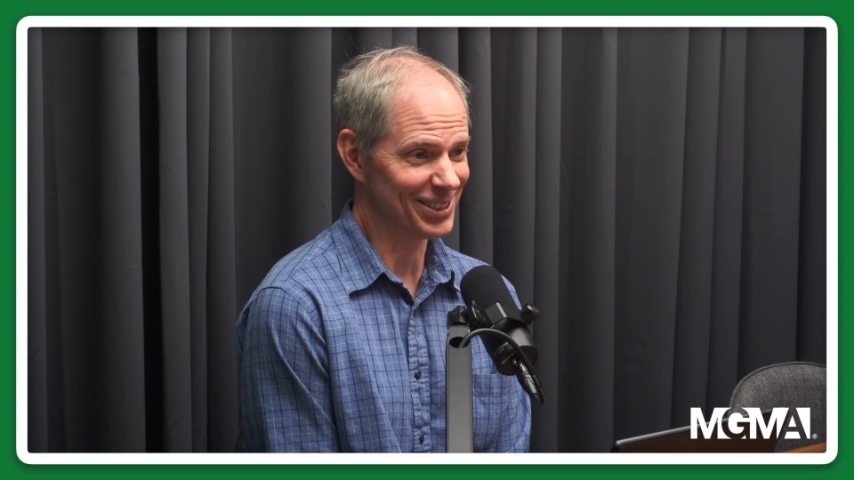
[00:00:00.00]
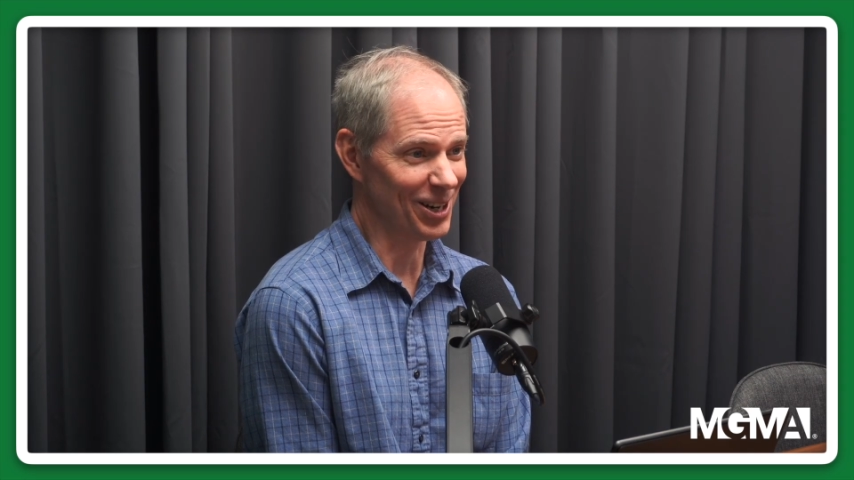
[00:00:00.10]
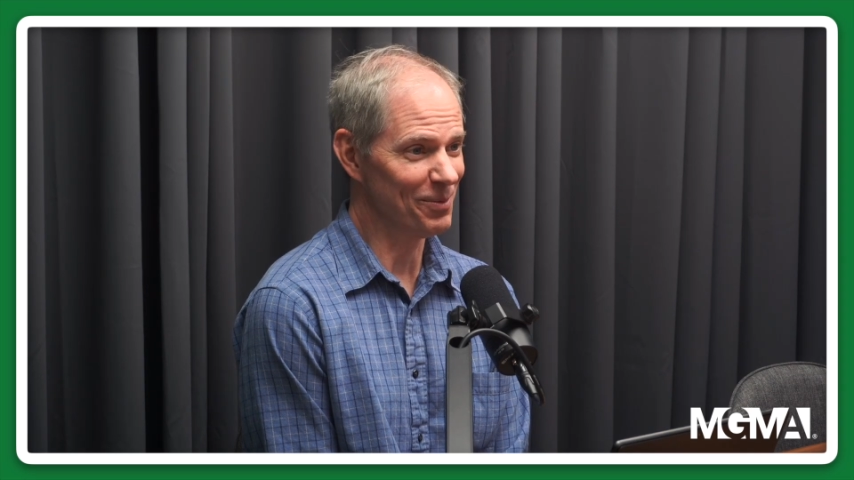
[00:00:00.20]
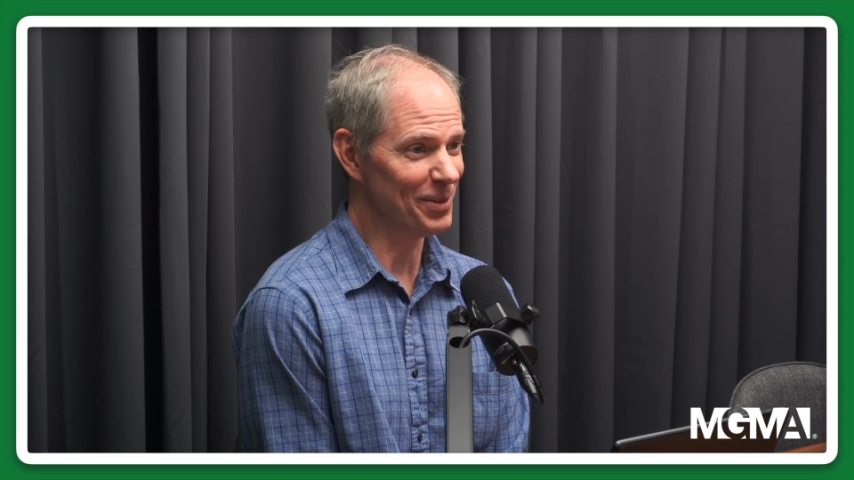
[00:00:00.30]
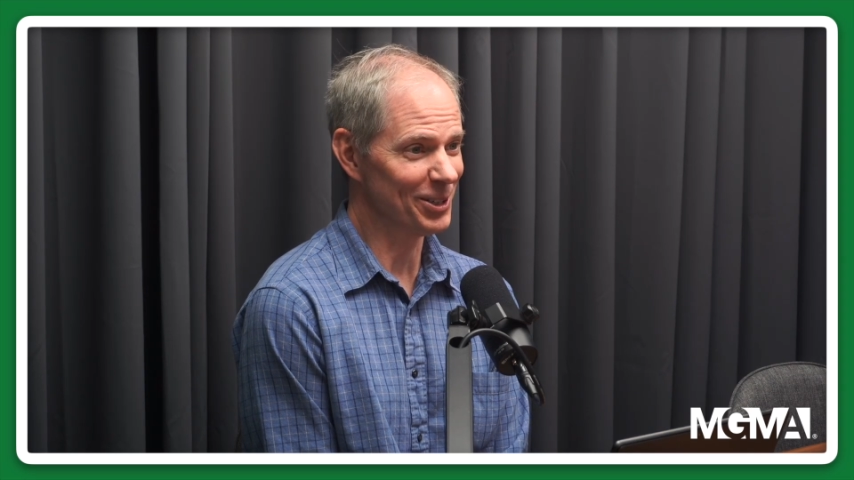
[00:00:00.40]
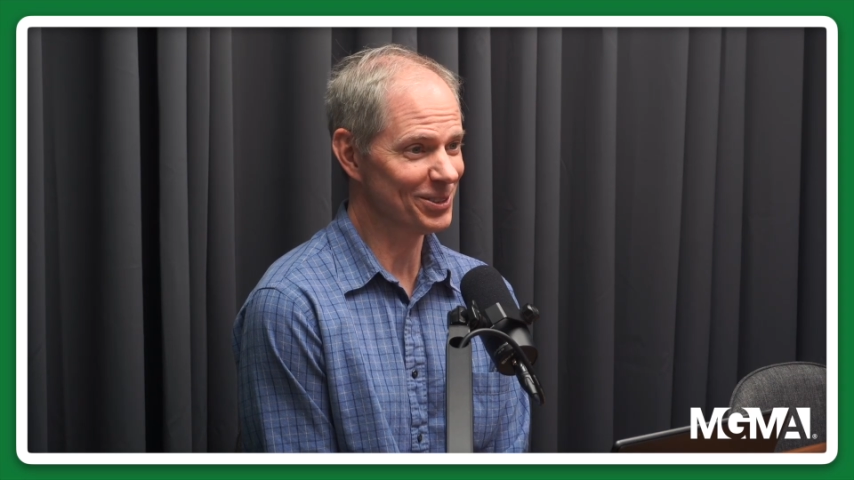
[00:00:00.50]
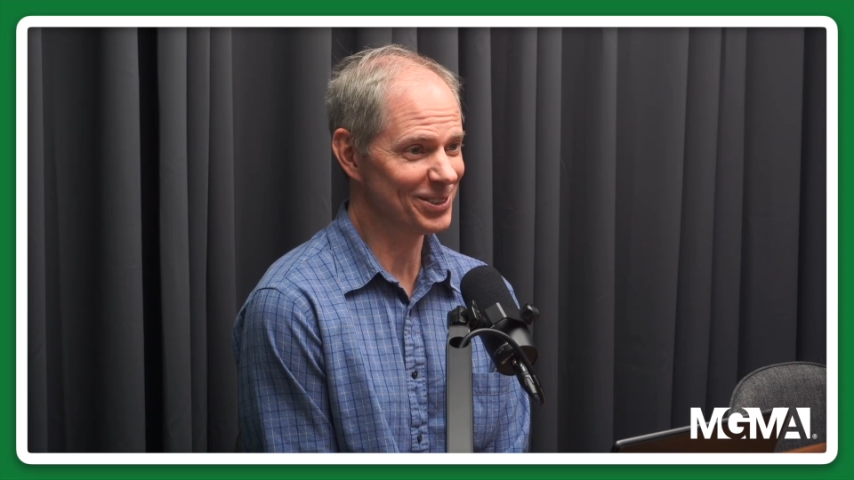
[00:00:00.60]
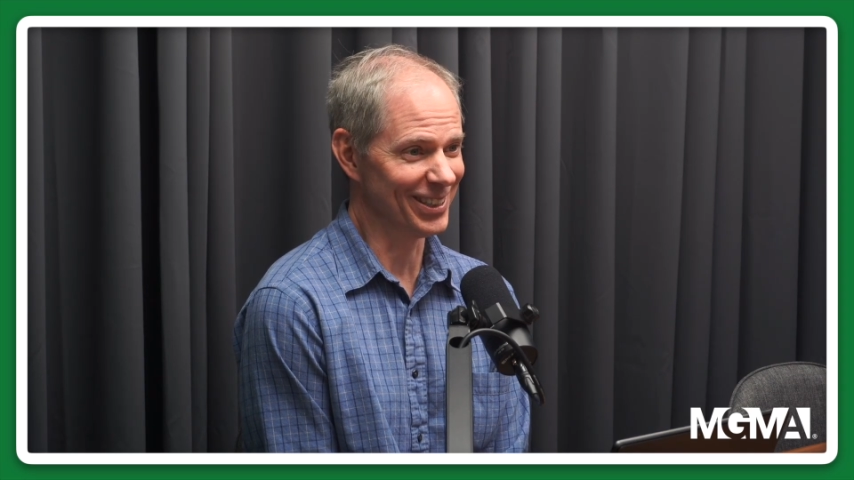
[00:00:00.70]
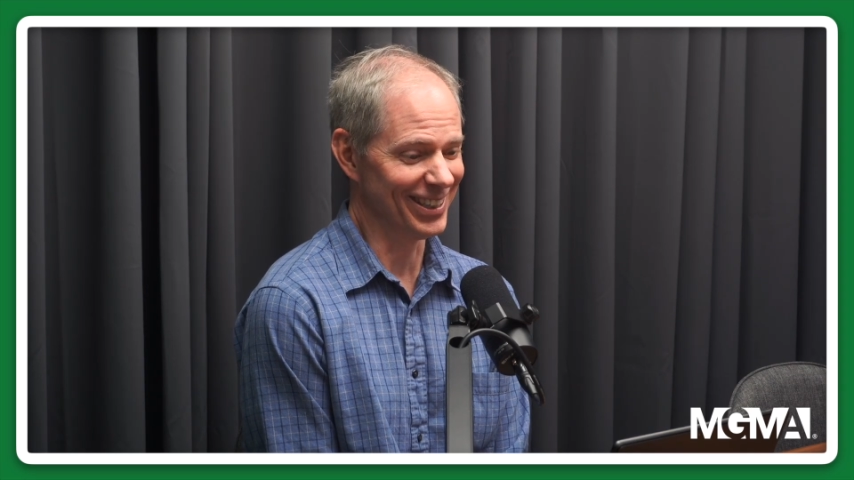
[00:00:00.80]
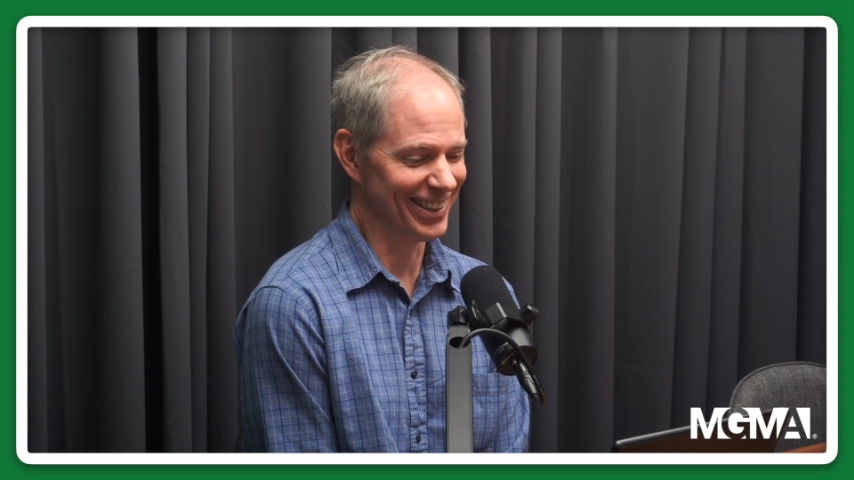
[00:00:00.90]
almost
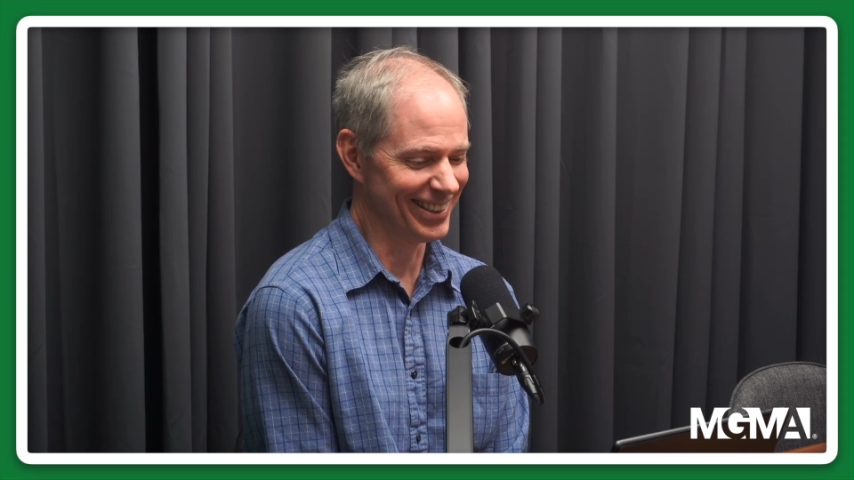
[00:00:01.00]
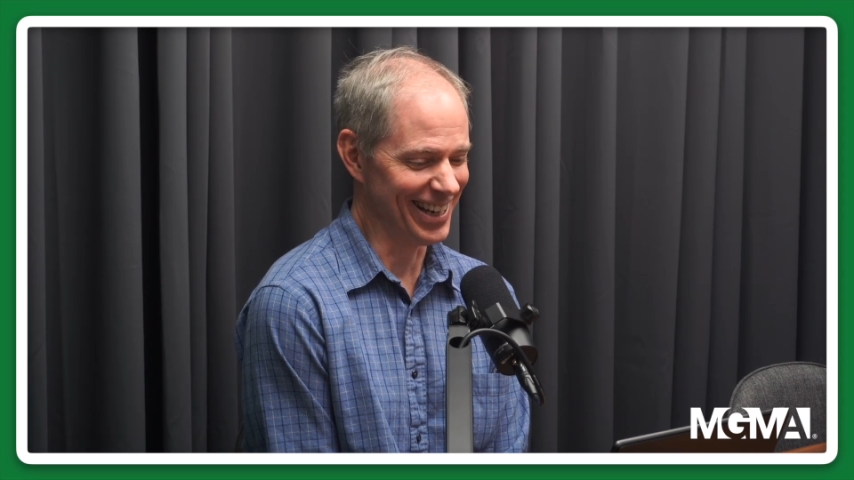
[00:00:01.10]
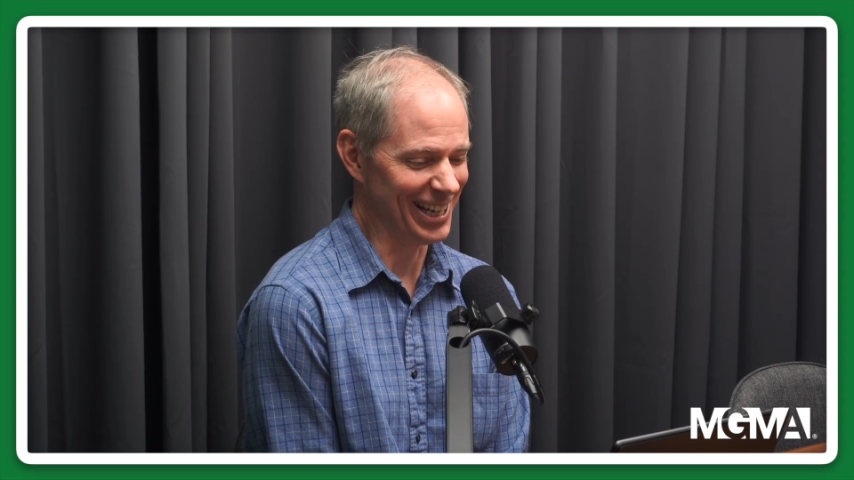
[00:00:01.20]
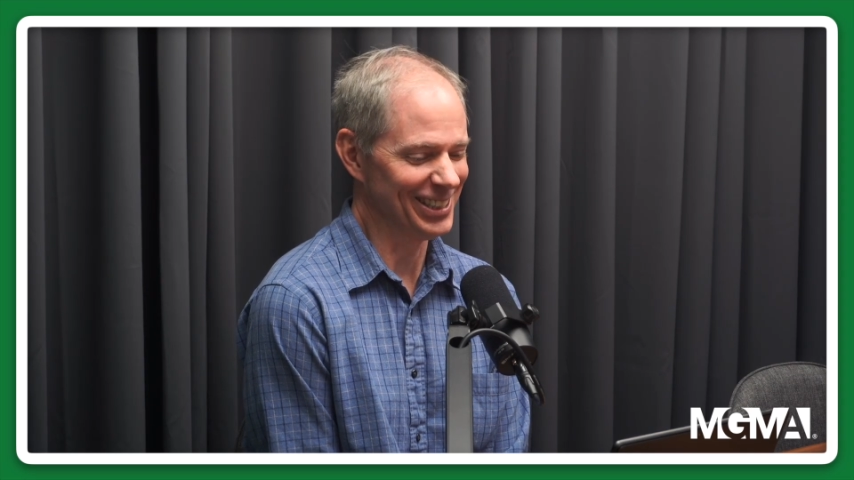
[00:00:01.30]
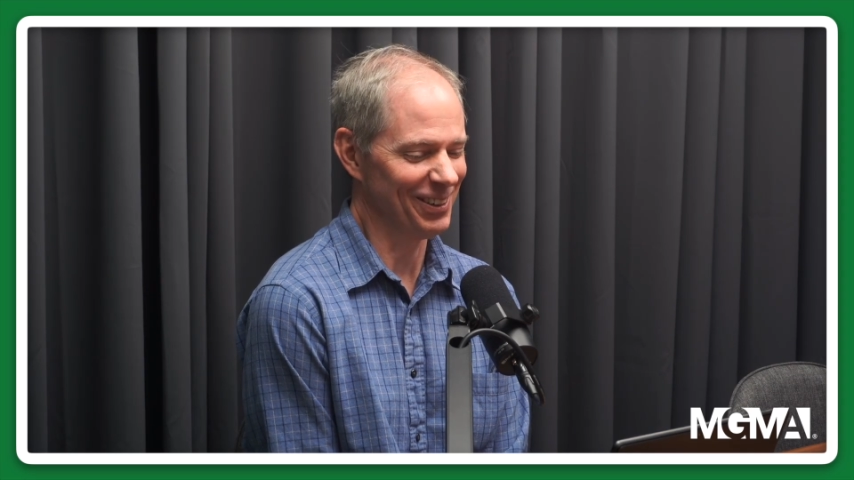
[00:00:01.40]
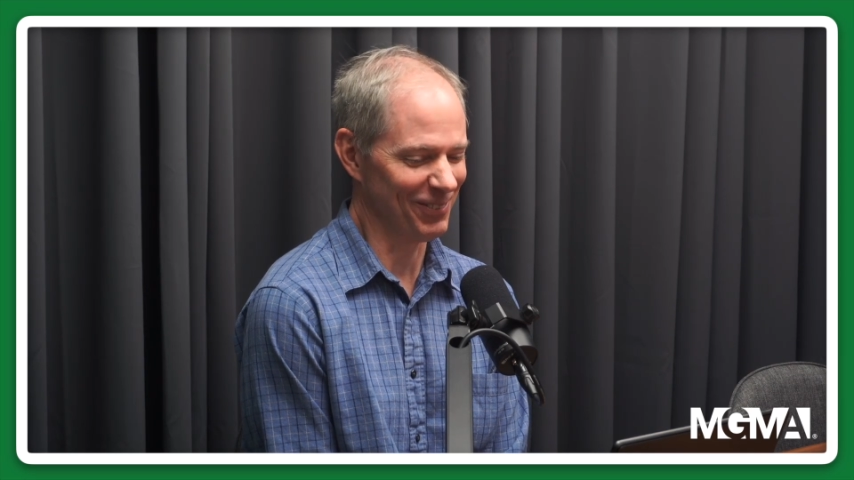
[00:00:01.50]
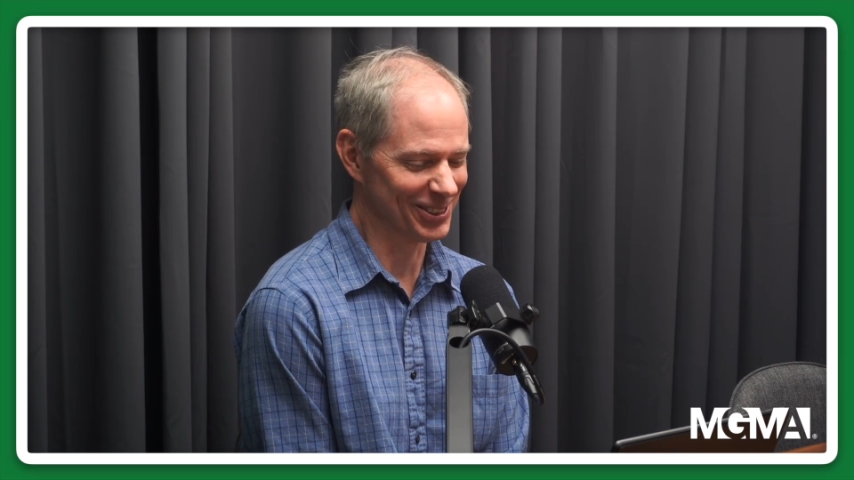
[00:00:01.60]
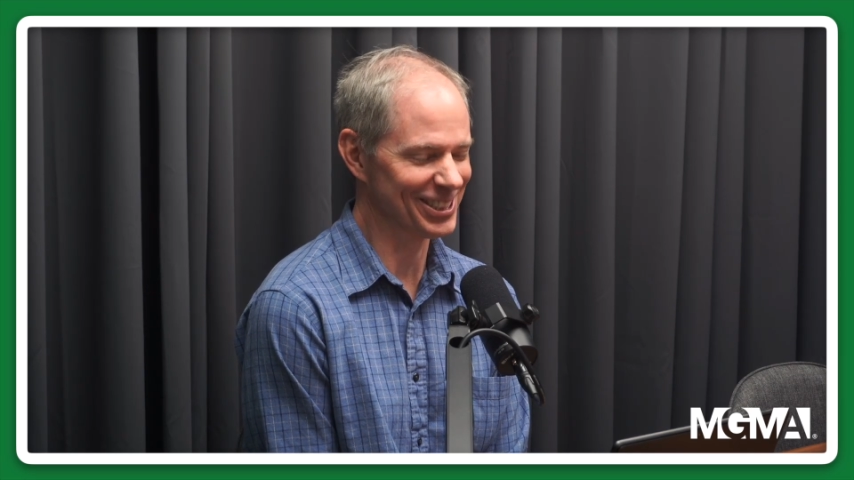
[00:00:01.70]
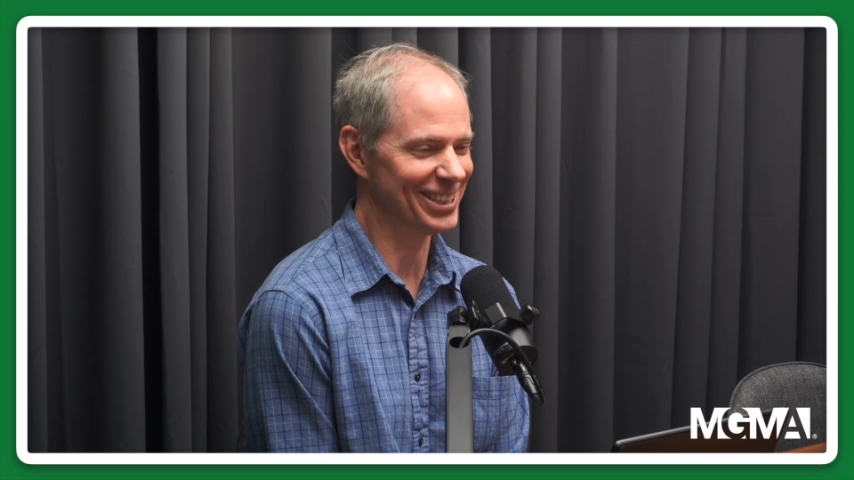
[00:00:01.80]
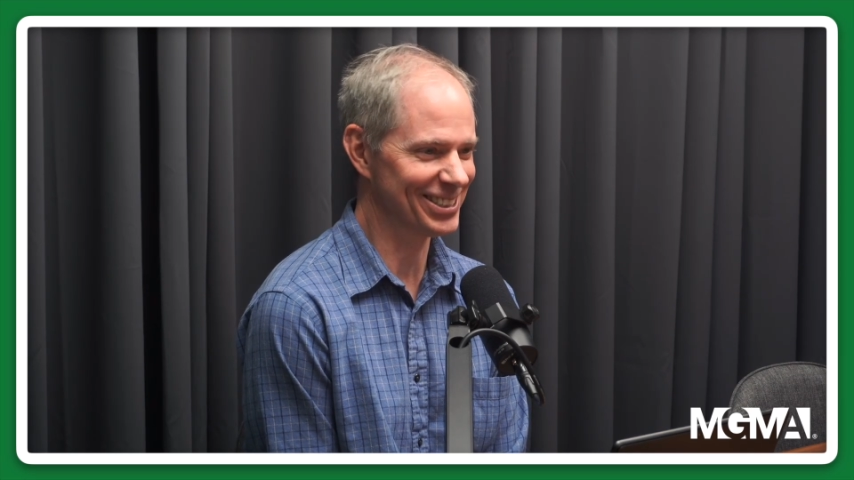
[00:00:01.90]
a
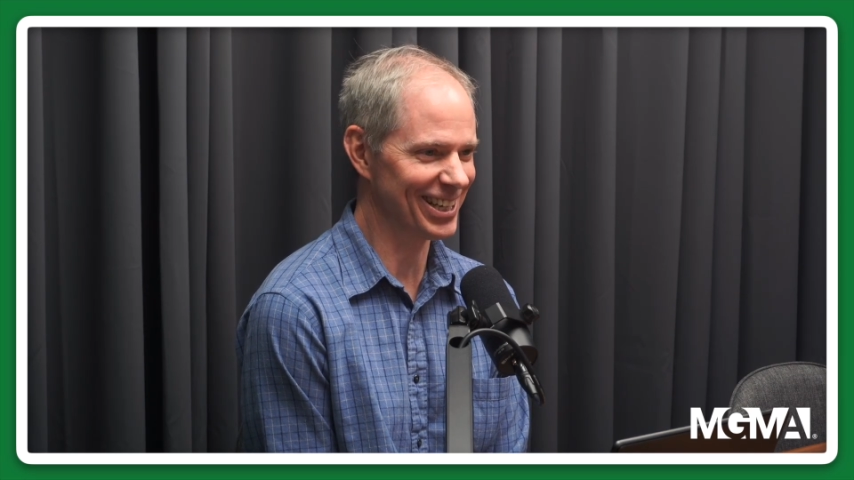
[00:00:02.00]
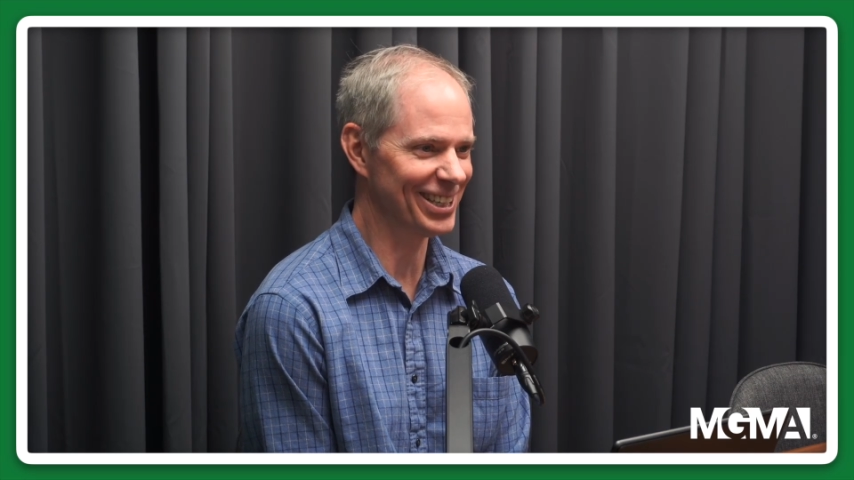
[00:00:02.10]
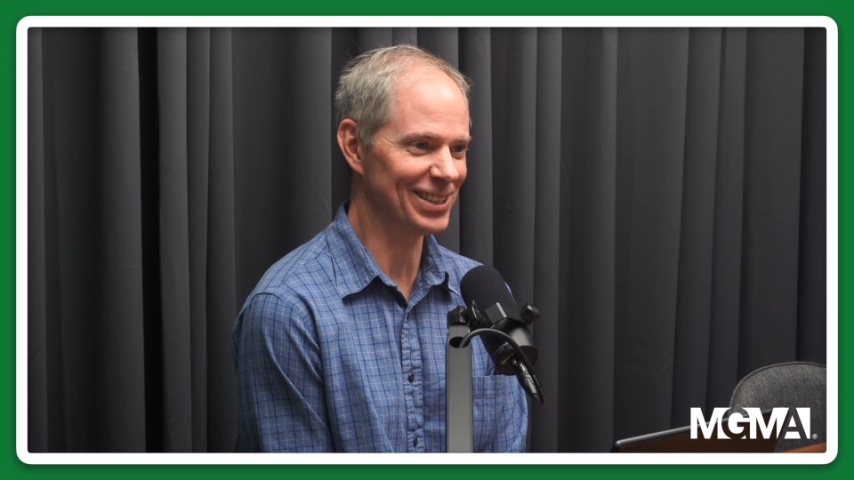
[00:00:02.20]
90% chance,